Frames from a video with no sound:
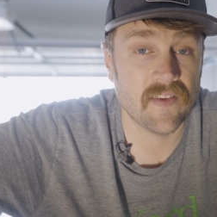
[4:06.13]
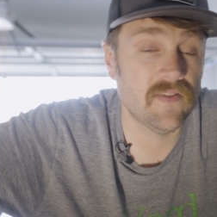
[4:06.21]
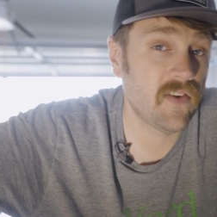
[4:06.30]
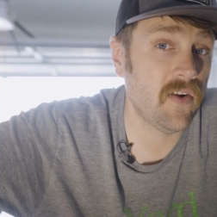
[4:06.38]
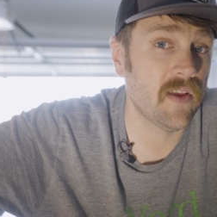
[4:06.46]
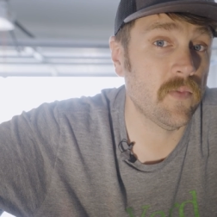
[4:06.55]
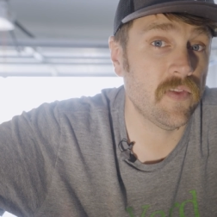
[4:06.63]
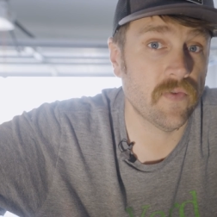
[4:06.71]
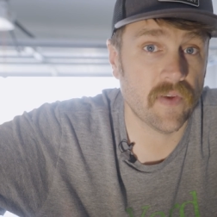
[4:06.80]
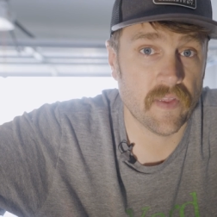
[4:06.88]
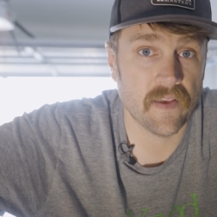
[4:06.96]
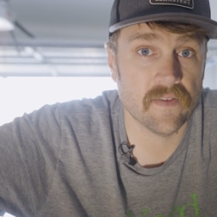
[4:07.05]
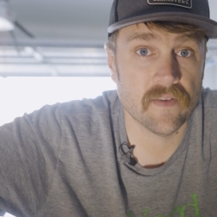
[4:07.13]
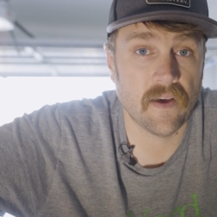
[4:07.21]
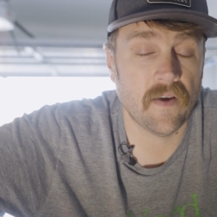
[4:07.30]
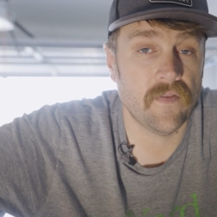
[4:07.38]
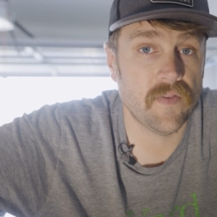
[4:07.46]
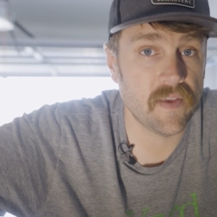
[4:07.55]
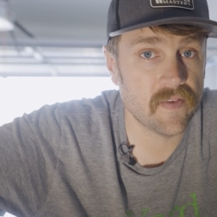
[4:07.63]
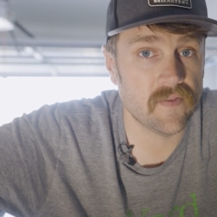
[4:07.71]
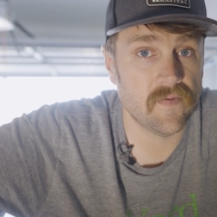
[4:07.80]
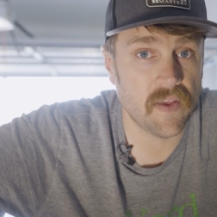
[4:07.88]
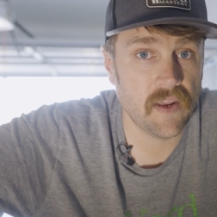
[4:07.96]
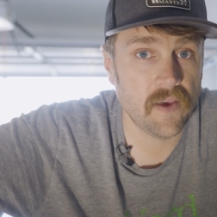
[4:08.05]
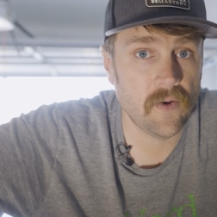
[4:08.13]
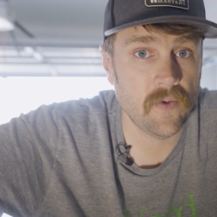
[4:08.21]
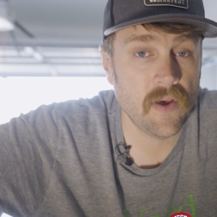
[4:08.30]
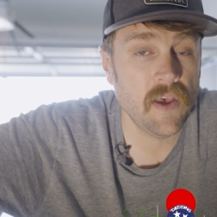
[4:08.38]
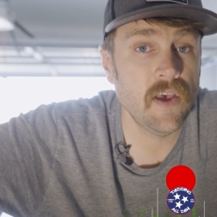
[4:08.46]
starting with the release of this video.